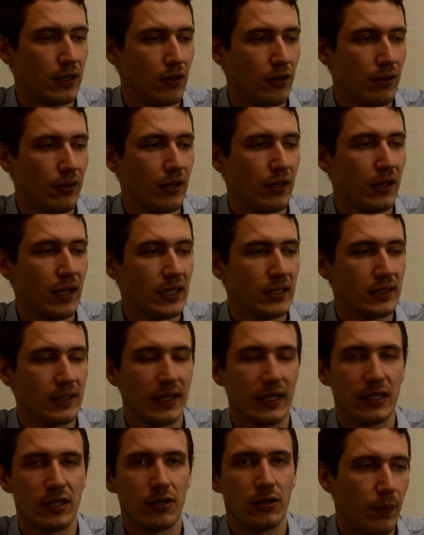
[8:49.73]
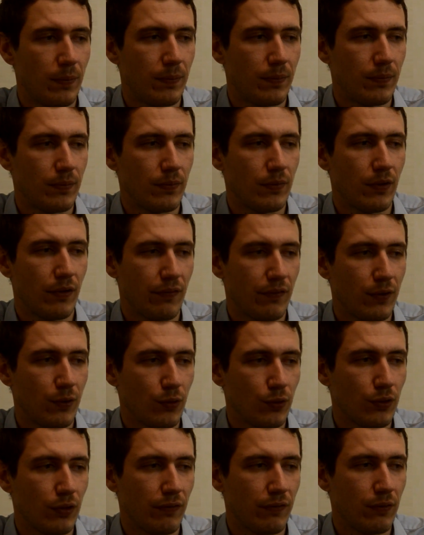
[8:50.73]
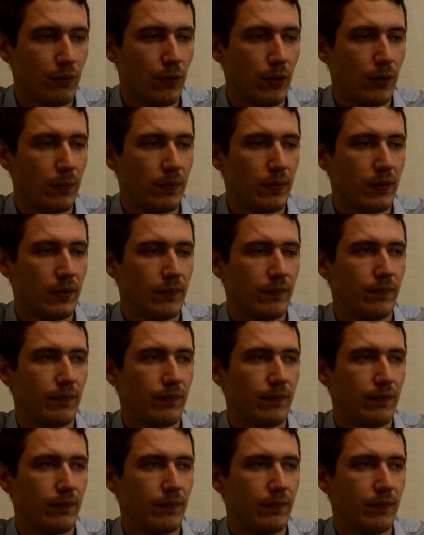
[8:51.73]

on the last letter of the root of the verb.